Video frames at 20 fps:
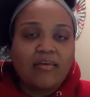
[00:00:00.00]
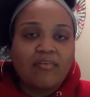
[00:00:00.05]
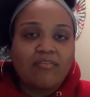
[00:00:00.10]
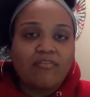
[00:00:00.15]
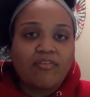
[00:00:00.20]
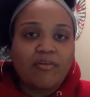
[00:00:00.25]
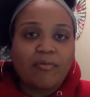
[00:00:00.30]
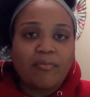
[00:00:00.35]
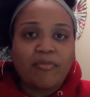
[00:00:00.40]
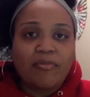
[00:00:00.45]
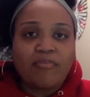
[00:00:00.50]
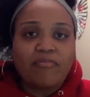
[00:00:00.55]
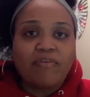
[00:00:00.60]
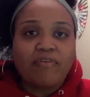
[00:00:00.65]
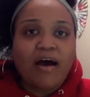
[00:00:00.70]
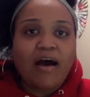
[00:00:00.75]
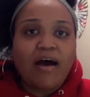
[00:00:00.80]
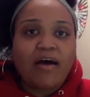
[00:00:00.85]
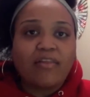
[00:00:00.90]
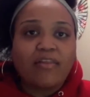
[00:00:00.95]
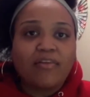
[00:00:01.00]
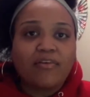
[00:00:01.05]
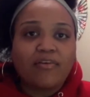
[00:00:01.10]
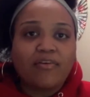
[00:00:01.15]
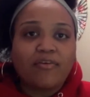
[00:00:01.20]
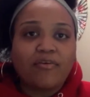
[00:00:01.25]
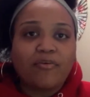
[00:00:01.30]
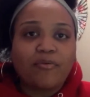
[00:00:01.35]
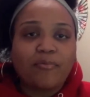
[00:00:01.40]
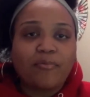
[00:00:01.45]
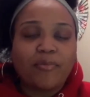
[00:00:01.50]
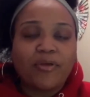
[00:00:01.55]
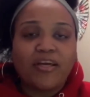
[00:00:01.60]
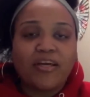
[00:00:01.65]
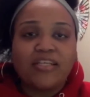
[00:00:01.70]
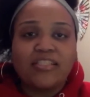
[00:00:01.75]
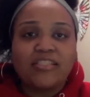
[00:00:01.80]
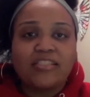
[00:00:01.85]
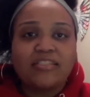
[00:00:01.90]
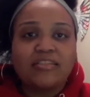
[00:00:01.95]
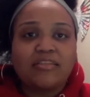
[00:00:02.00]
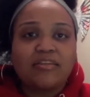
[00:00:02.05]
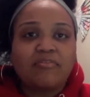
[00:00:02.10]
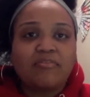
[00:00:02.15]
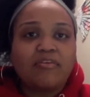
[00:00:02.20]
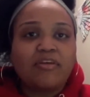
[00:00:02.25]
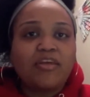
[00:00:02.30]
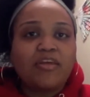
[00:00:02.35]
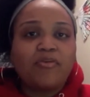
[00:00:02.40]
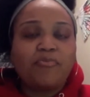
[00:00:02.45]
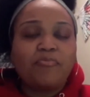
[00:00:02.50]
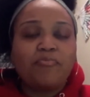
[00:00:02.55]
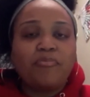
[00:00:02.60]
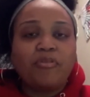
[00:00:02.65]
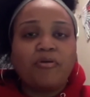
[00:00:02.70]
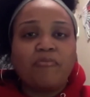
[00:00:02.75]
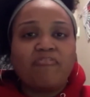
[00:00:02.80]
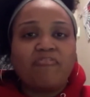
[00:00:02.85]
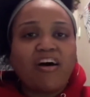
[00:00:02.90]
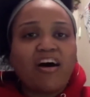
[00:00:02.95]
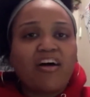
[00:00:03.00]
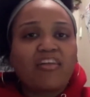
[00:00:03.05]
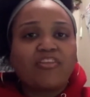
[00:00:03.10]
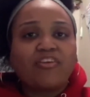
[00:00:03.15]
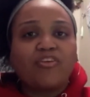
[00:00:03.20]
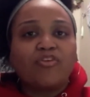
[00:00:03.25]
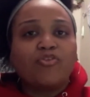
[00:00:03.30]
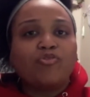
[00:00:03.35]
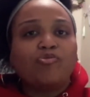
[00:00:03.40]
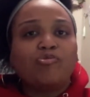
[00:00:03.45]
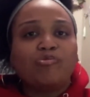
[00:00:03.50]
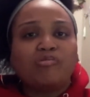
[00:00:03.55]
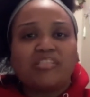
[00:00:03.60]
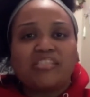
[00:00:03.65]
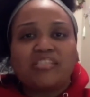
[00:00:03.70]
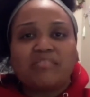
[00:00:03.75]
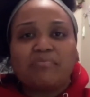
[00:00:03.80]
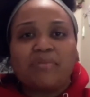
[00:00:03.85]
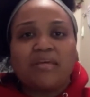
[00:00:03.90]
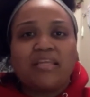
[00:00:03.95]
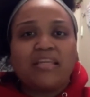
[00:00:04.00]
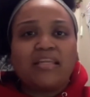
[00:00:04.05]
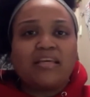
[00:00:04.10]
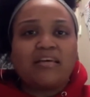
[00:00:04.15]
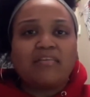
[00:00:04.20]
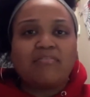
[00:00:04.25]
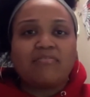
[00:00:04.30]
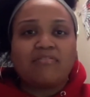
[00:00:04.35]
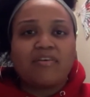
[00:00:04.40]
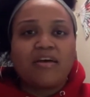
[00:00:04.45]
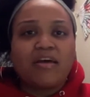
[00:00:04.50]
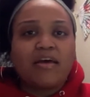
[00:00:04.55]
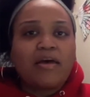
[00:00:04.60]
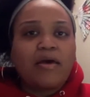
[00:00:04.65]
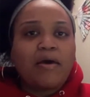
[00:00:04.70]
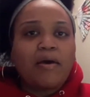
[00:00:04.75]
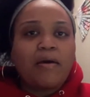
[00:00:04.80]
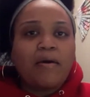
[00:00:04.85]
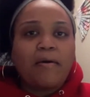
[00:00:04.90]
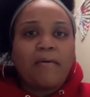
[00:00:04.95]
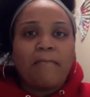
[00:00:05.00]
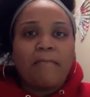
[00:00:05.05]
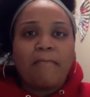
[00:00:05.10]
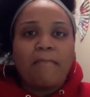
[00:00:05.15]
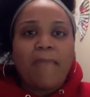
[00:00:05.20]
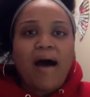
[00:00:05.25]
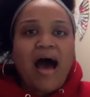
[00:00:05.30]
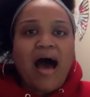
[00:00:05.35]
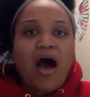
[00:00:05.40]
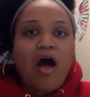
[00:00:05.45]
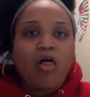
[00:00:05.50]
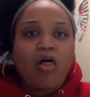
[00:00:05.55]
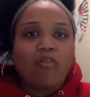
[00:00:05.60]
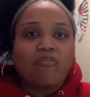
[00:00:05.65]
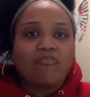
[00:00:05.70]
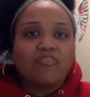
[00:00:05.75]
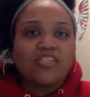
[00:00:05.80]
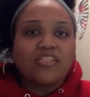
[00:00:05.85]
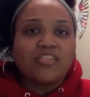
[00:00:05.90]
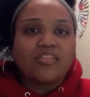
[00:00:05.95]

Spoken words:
from the Father, because the Father uses many of mouths